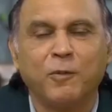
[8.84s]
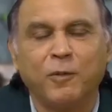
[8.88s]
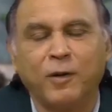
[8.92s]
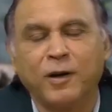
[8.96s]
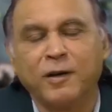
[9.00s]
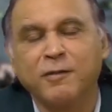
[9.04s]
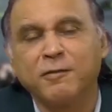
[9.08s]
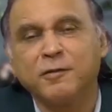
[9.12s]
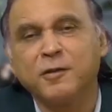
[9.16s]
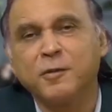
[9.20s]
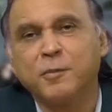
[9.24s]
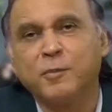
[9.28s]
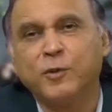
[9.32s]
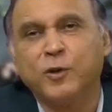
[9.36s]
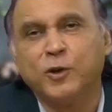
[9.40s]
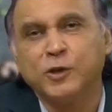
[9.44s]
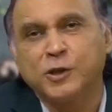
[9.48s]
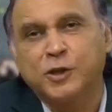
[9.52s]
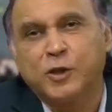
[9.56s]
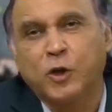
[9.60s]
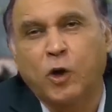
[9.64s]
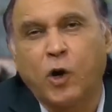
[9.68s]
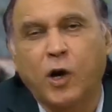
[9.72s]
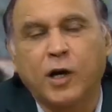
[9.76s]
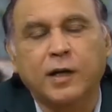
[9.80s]
One of the
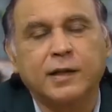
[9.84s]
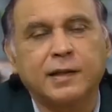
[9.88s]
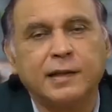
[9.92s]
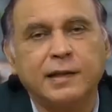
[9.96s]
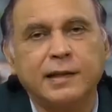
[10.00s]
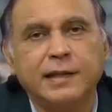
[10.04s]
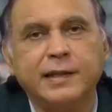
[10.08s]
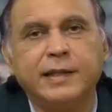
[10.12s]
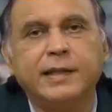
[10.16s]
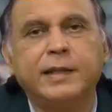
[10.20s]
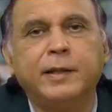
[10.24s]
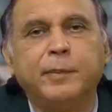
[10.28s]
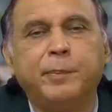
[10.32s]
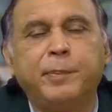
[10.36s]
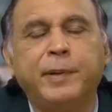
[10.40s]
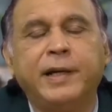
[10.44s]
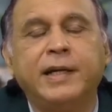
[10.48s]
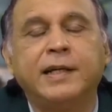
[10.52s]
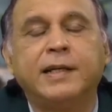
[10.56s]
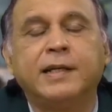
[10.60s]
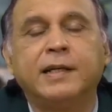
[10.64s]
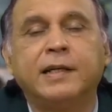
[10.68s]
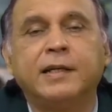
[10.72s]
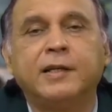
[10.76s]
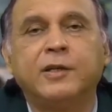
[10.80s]
most hotly
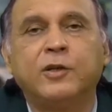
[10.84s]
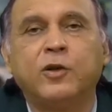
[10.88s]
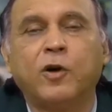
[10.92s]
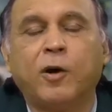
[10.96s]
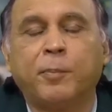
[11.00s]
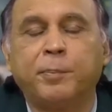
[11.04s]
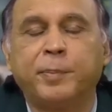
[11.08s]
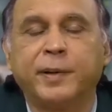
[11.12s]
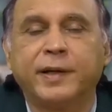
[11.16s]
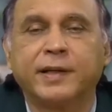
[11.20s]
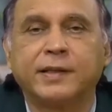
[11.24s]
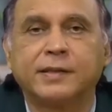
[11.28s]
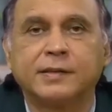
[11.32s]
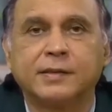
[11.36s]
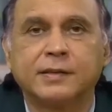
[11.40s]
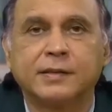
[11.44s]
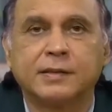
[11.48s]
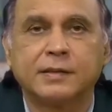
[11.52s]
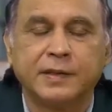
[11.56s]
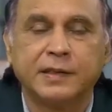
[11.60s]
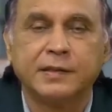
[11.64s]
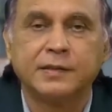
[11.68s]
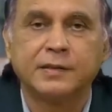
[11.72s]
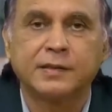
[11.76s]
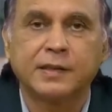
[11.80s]
debated
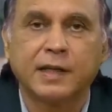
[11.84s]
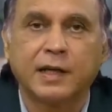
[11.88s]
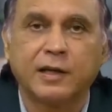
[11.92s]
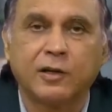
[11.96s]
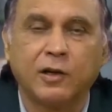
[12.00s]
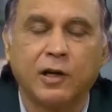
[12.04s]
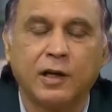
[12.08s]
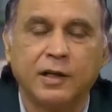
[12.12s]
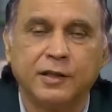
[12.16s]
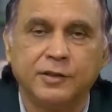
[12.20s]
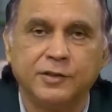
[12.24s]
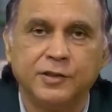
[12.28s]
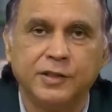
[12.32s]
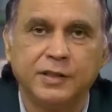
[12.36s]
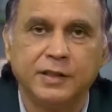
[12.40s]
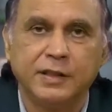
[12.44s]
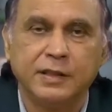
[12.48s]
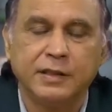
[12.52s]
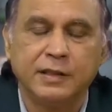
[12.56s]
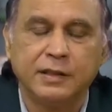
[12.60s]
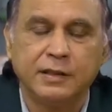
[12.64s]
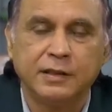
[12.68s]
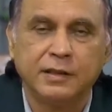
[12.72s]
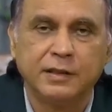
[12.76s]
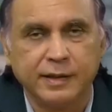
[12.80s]
topics in
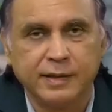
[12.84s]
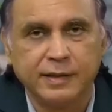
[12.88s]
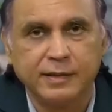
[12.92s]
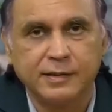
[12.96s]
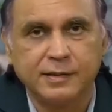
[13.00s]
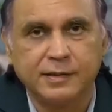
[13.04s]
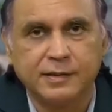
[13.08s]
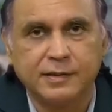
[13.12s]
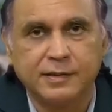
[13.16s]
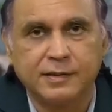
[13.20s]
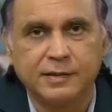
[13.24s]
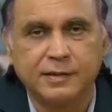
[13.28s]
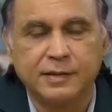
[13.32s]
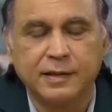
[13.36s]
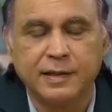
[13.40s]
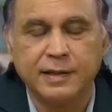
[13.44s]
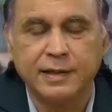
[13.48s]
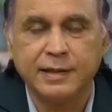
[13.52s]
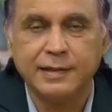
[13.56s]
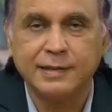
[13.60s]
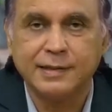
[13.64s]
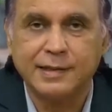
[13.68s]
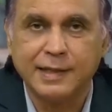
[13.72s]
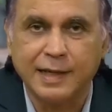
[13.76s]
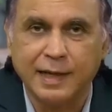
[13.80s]
psychology is
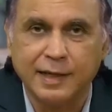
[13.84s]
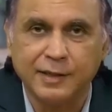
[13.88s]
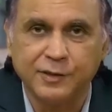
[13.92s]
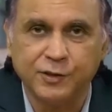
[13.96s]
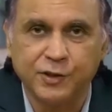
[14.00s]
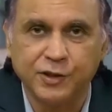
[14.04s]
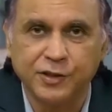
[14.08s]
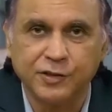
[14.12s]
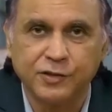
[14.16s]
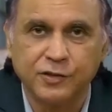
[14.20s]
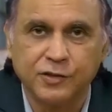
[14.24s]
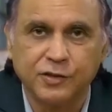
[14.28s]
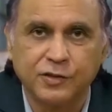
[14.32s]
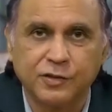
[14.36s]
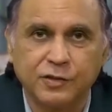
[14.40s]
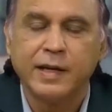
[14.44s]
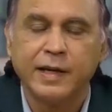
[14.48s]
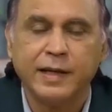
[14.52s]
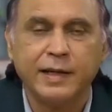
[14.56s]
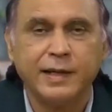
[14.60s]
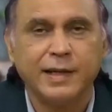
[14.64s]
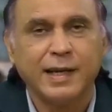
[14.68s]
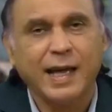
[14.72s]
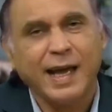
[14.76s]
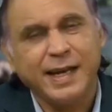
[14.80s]
intelligence.
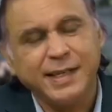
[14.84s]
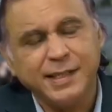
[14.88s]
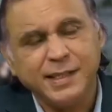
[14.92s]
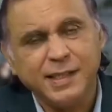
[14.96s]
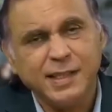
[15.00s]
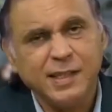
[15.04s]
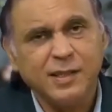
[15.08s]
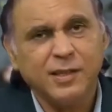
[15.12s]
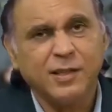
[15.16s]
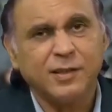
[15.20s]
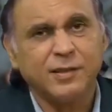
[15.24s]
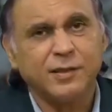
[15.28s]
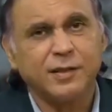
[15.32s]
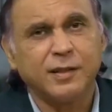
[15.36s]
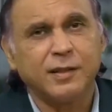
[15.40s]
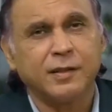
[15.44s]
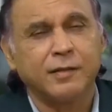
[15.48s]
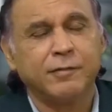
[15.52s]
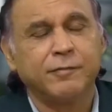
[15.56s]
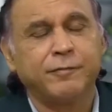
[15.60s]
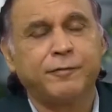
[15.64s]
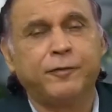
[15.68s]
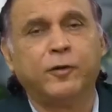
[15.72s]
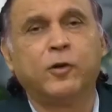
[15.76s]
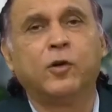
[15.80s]
In
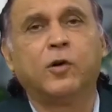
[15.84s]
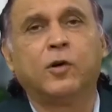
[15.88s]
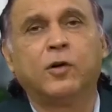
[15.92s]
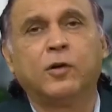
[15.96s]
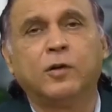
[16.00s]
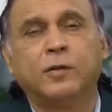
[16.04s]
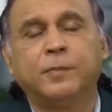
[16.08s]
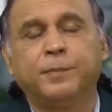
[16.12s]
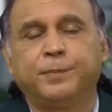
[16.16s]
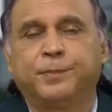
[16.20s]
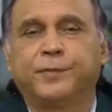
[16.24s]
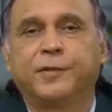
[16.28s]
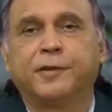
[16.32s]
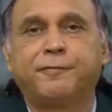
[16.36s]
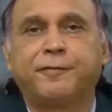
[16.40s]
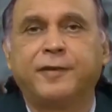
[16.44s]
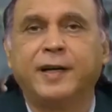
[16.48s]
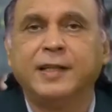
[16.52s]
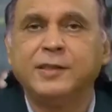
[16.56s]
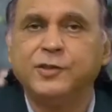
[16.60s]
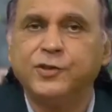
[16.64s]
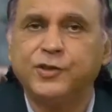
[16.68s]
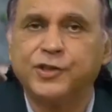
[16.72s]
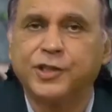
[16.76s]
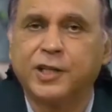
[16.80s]
1904,
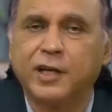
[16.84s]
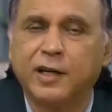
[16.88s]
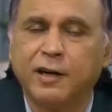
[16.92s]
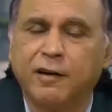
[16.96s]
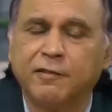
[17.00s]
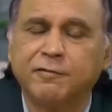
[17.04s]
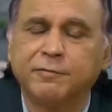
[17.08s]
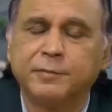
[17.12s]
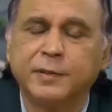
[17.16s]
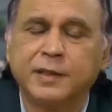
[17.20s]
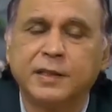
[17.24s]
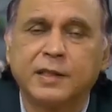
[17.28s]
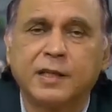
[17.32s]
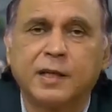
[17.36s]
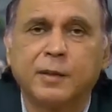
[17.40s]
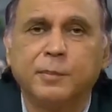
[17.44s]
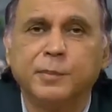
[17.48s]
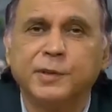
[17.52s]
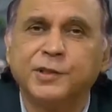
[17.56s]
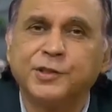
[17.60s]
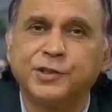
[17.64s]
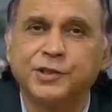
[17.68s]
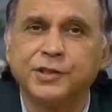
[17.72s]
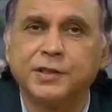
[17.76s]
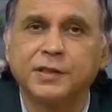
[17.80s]
French government
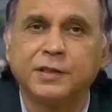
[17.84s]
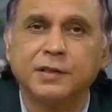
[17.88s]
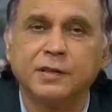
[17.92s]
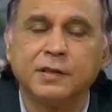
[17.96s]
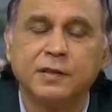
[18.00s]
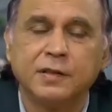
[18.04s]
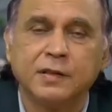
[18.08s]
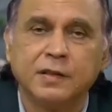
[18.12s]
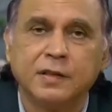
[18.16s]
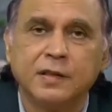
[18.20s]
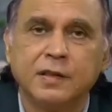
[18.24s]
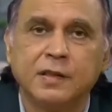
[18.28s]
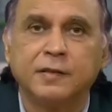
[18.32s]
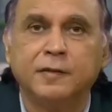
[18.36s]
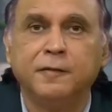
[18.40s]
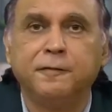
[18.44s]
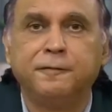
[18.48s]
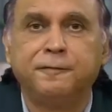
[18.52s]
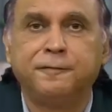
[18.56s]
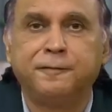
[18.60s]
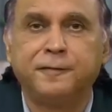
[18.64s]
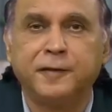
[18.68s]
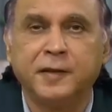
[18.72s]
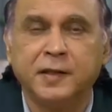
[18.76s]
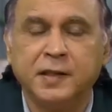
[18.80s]
commissioned the
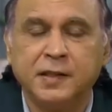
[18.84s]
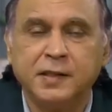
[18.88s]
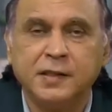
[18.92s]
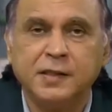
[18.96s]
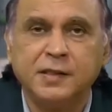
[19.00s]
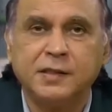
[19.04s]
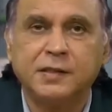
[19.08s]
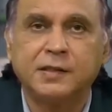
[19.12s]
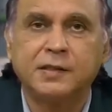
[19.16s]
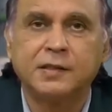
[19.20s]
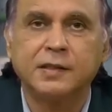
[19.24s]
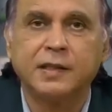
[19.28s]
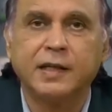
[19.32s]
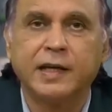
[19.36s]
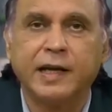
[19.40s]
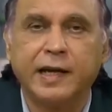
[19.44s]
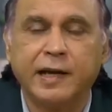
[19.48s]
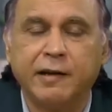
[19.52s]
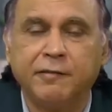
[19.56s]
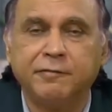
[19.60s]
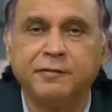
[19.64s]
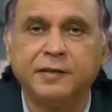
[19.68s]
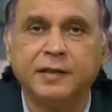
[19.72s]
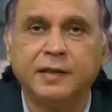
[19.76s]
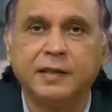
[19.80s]
first
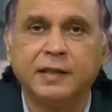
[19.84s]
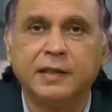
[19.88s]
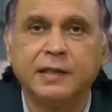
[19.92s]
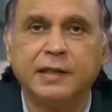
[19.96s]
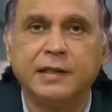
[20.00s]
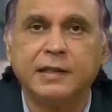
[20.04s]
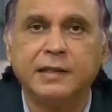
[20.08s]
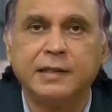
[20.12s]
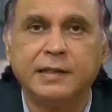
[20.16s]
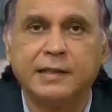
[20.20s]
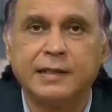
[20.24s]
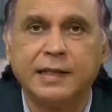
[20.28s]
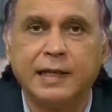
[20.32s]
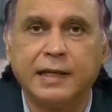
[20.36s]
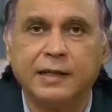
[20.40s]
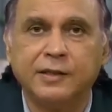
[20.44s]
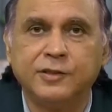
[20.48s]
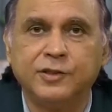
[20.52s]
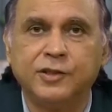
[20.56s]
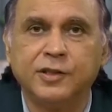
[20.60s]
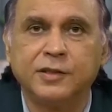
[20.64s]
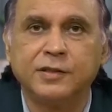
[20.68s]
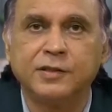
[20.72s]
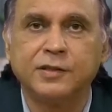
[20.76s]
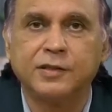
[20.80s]
ever
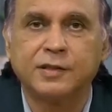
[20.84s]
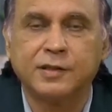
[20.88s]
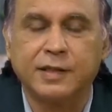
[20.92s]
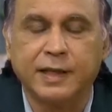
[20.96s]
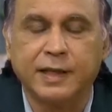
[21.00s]
intelligence